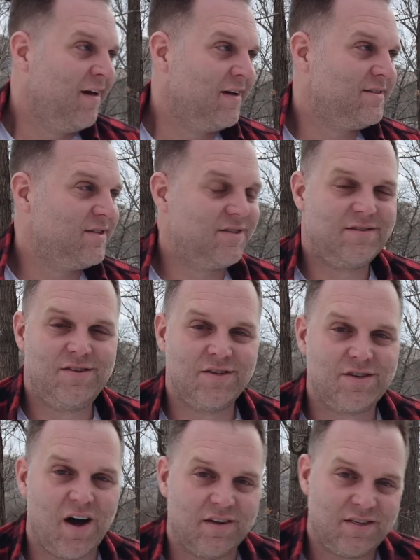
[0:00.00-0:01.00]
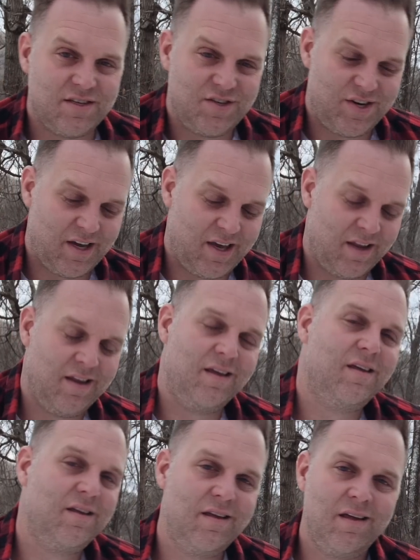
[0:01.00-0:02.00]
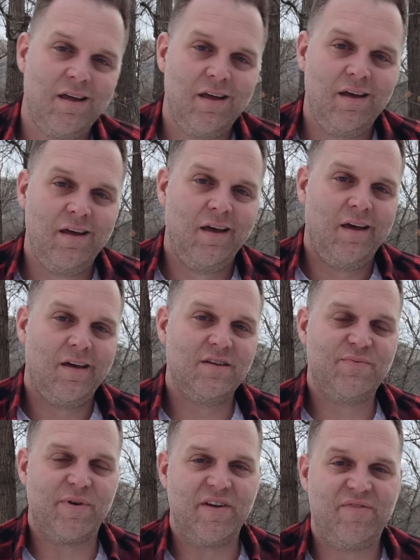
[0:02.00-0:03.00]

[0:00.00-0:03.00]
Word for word: I just caught this chicken. It's pretty